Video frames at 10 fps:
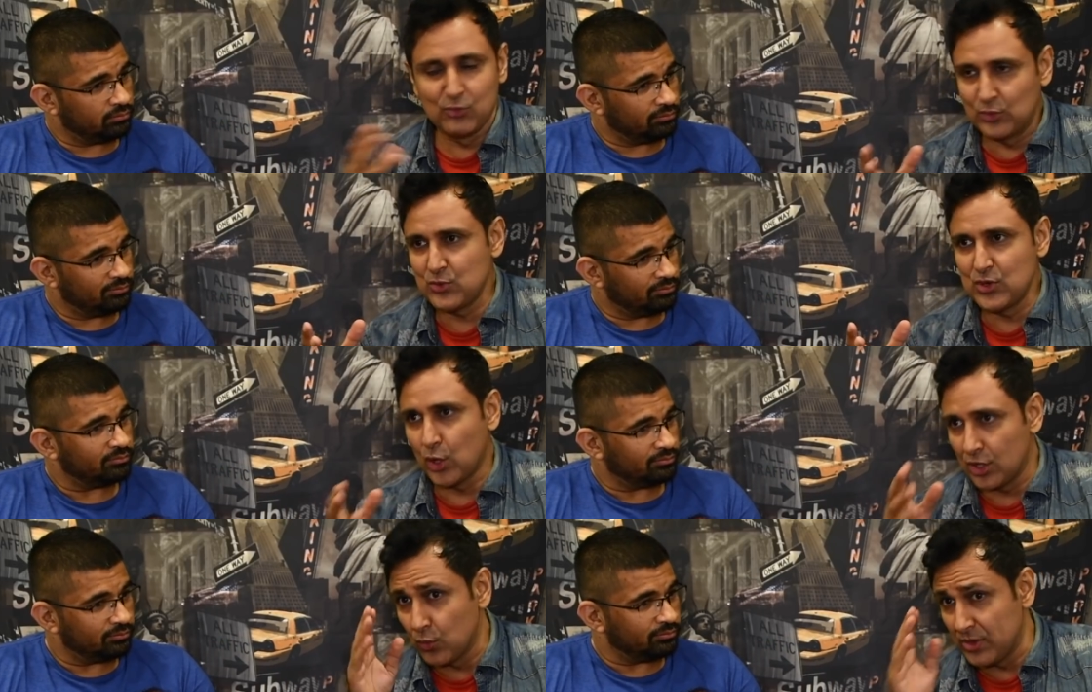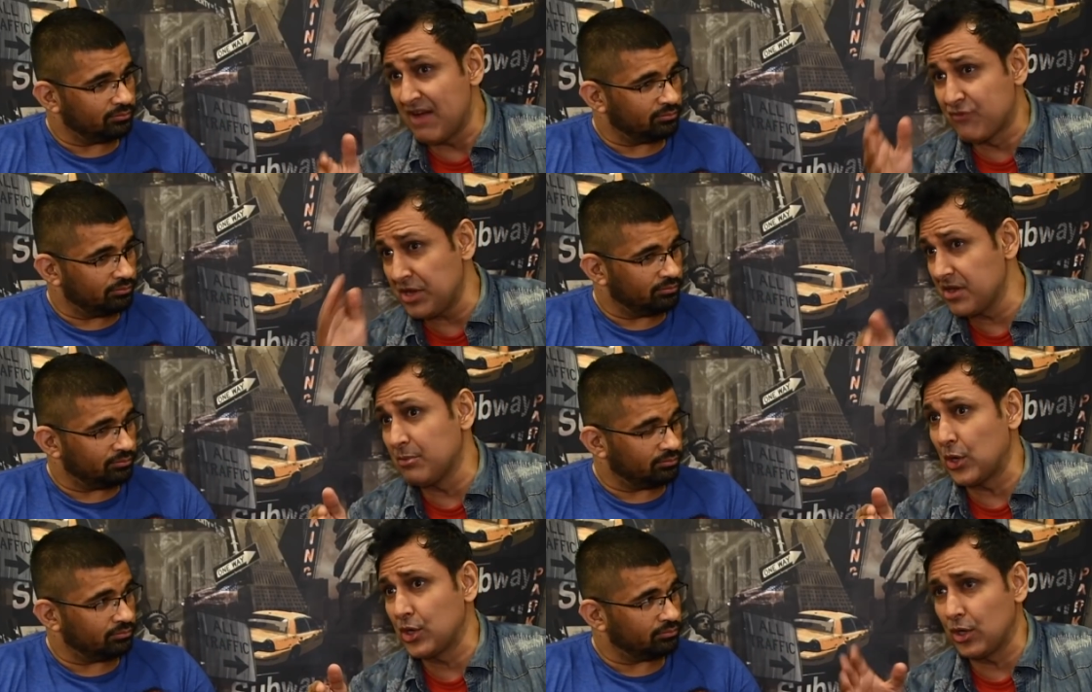Speaker 1: which we all know. We have written about
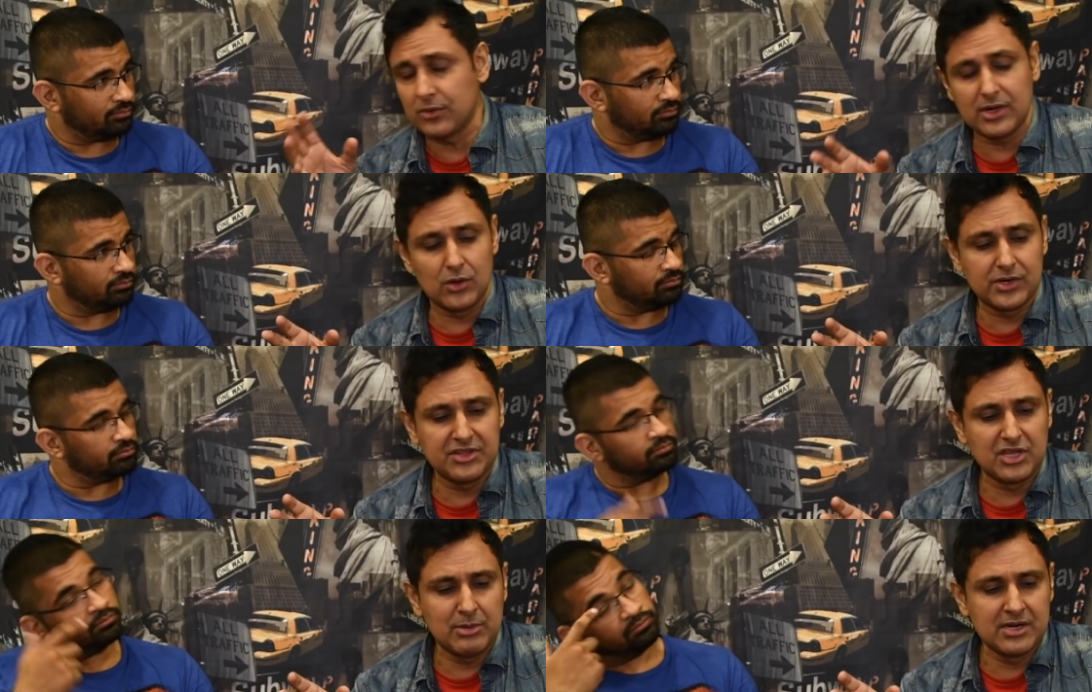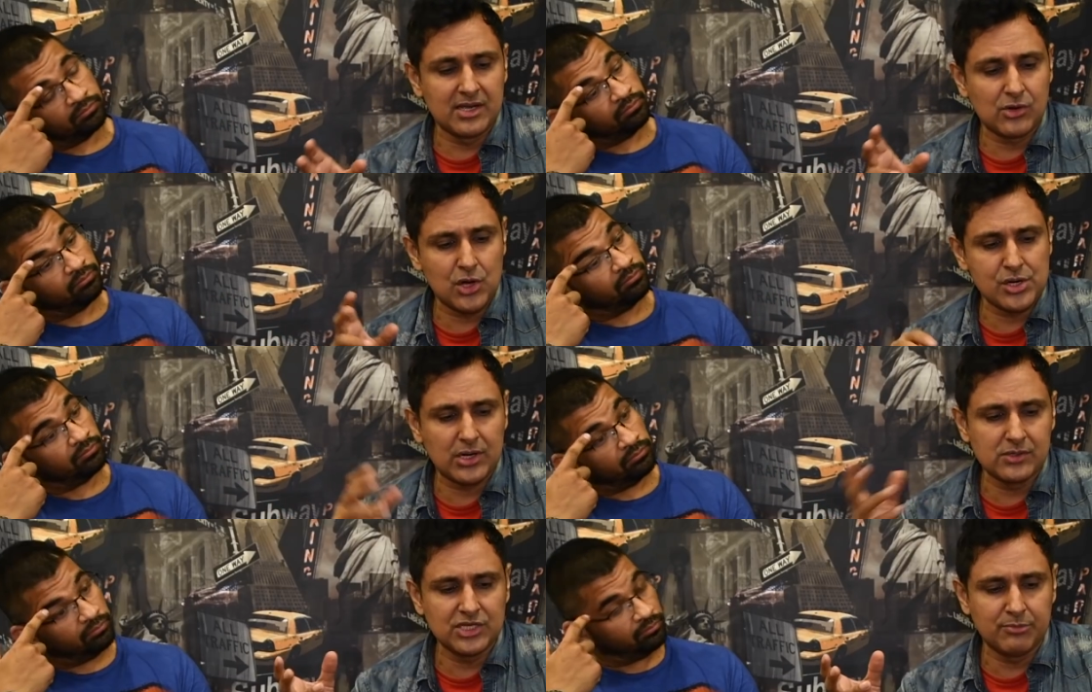it al- already. Taman, uh, Ronda
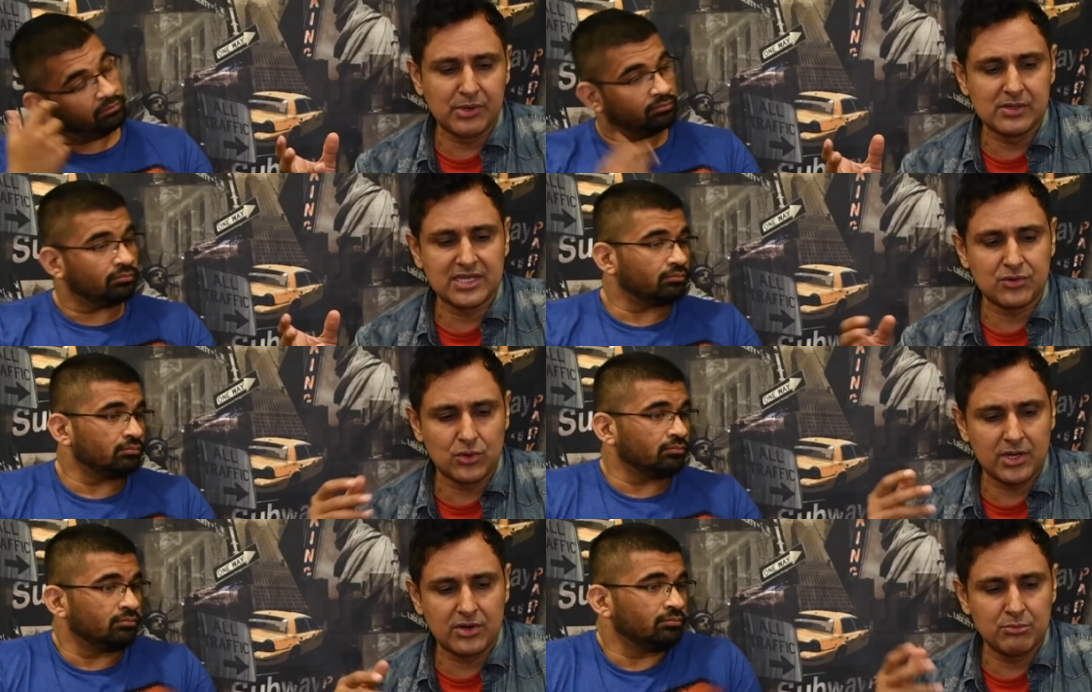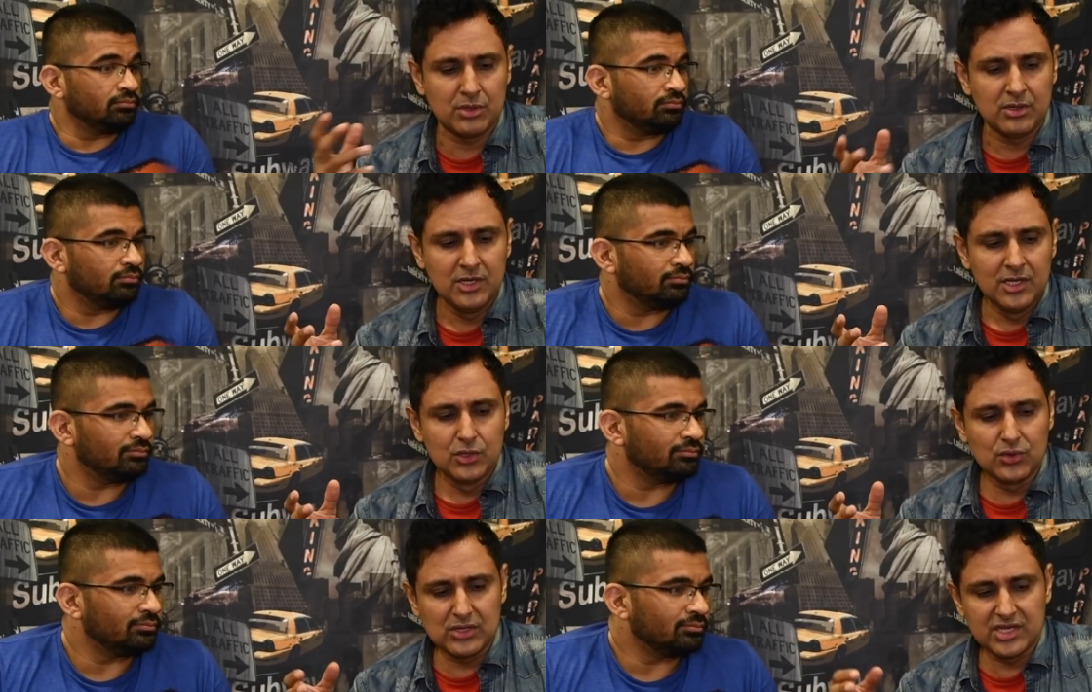Rousey appears at Royal Rumble
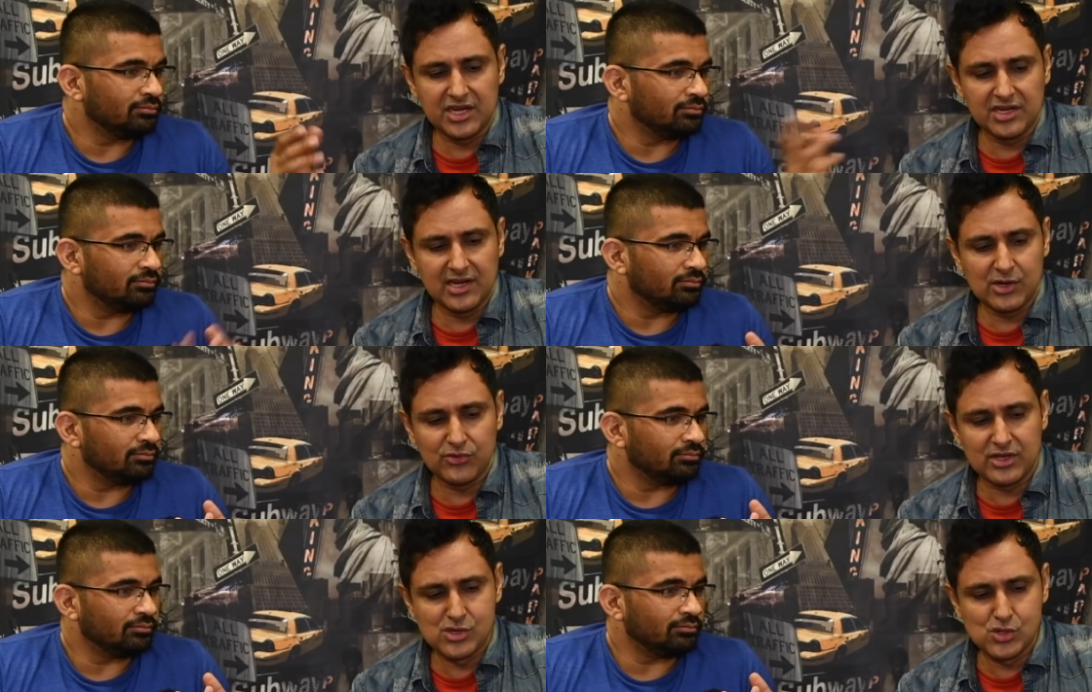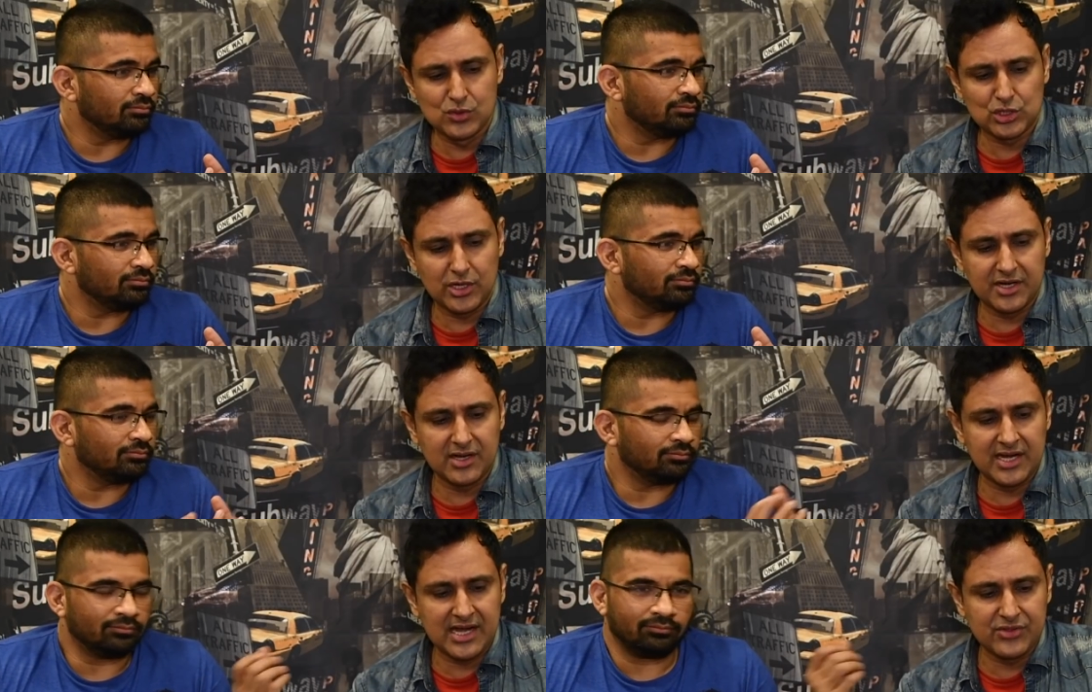2018. I don't think you saw it, and
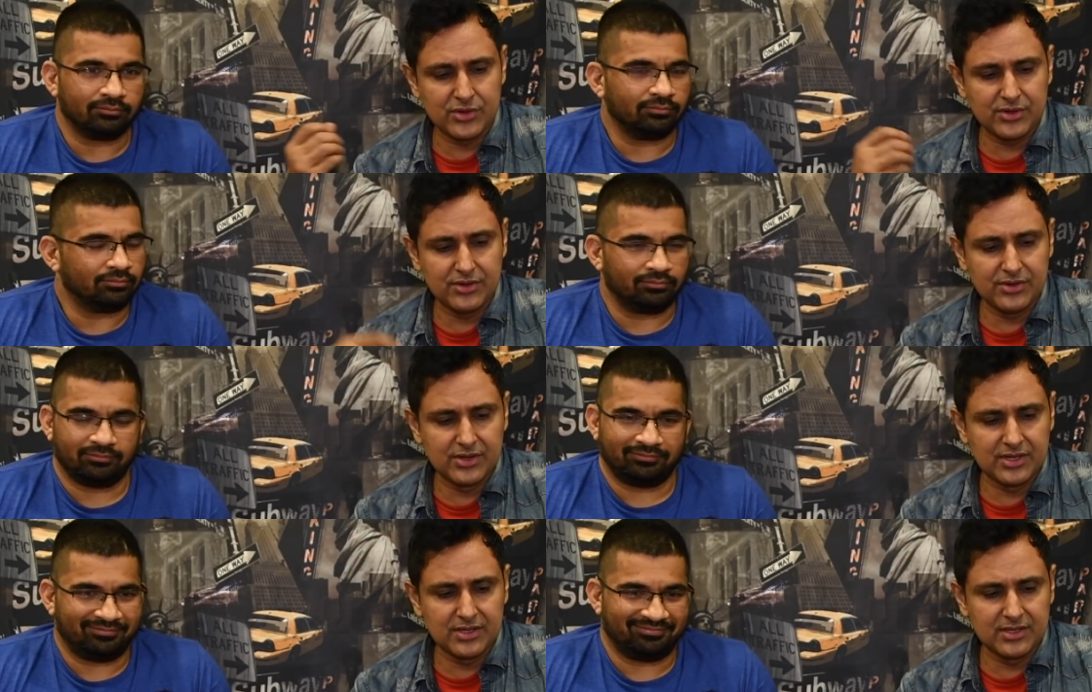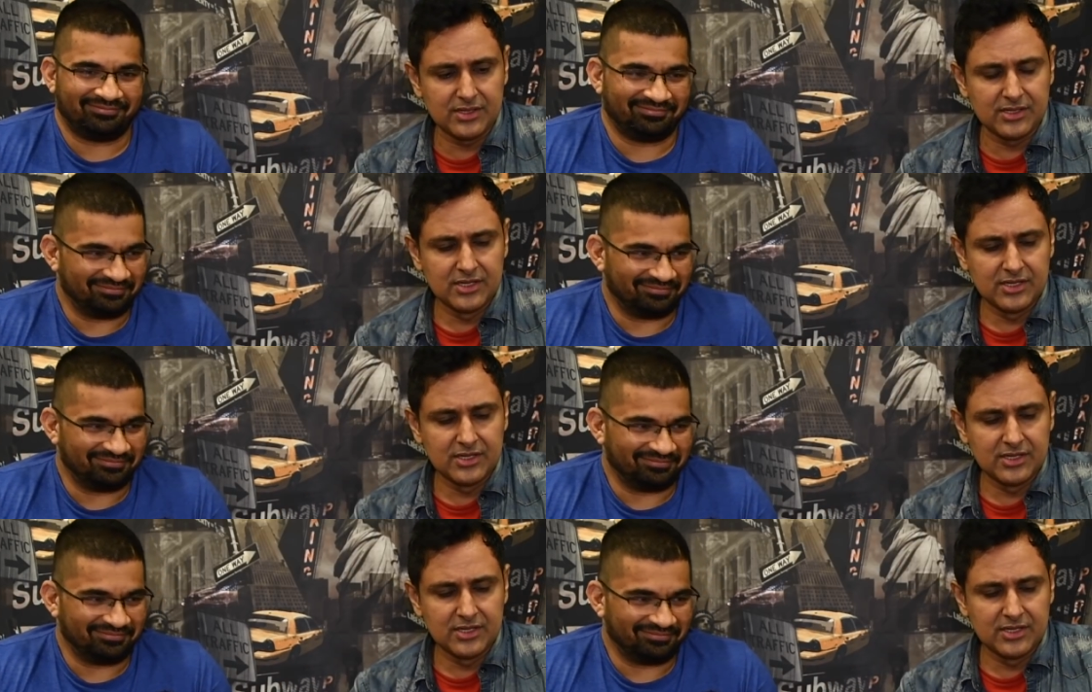neither uh,